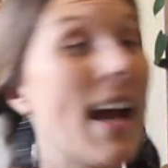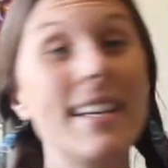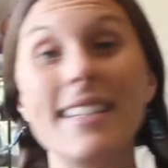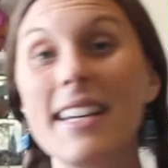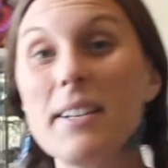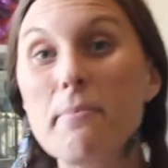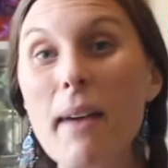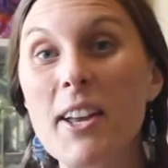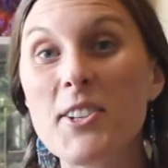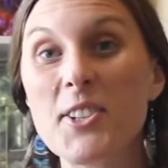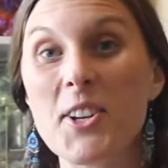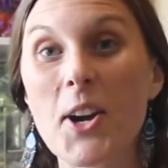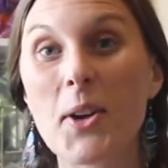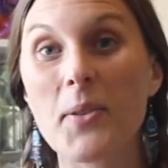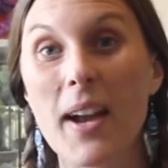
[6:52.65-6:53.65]
did
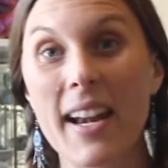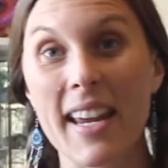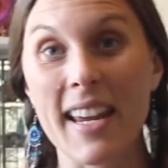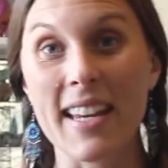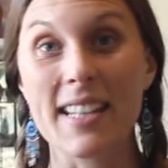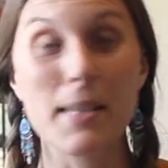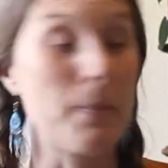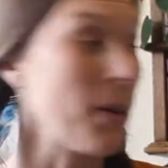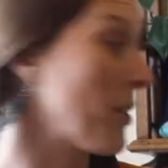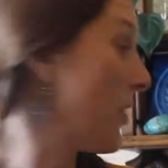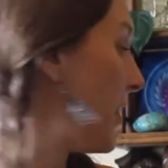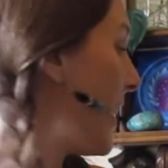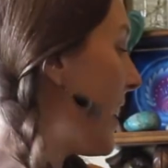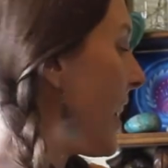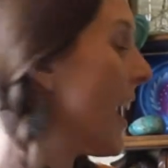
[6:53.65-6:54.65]
mention already
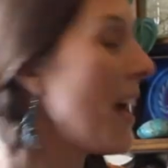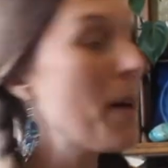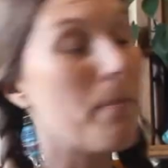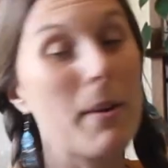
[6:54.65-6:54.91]
spirulina,